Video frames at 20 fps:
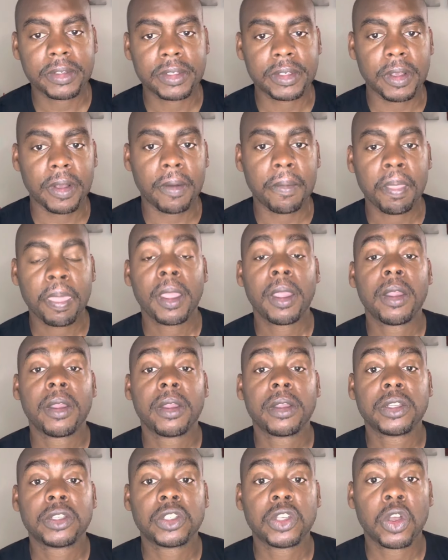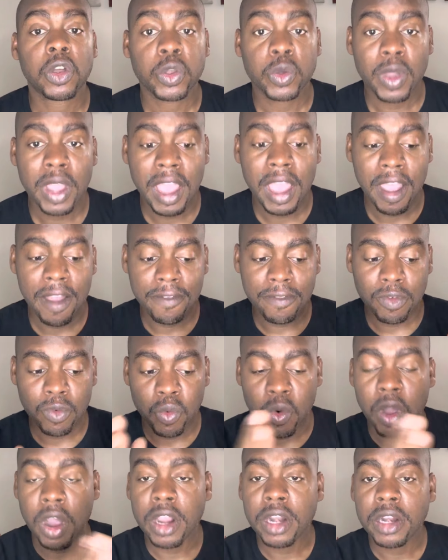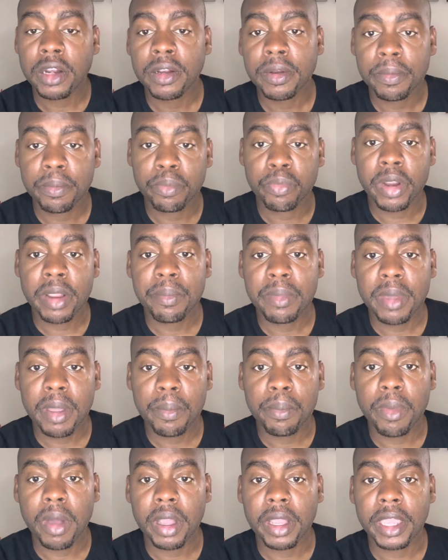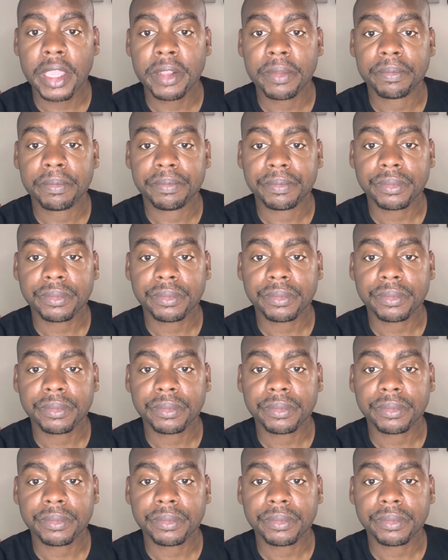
So, so you have one premium bucket